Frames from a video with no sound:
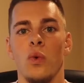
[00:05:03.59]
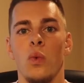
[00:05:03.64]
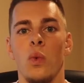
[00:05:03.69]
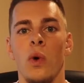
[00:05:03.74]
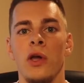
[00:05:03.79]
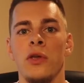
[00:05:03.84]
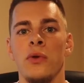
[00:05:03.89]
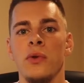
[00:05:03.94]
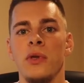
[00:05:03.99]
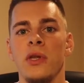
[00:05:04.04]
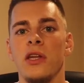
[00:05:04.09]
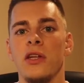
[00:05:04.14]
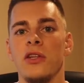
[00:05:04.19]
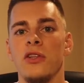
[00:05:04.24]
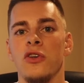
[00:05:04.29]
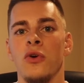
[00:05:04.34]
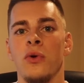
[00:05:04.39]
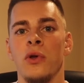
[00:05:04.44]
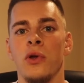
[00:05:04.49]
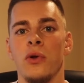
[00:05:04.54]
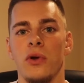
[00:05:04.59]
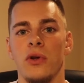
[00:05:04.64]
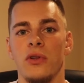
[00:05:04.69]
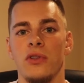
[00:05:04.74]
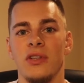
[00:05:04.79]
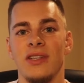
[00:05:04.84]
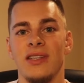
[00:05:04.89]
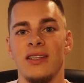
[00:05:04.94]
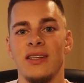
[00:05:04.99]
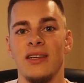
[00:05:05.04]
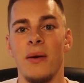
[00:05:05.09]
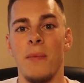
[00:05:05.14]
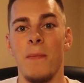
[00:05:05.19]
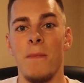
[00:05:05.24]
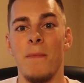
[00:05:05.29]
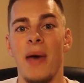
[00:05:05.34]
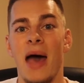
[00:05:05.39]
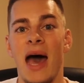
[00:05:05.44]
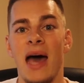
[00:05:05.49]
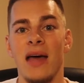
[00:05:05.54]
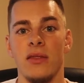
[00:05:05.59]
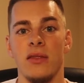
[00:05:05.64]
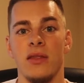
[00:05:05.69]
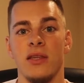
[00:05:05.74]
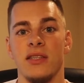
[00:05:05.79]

what you need to do in order to combat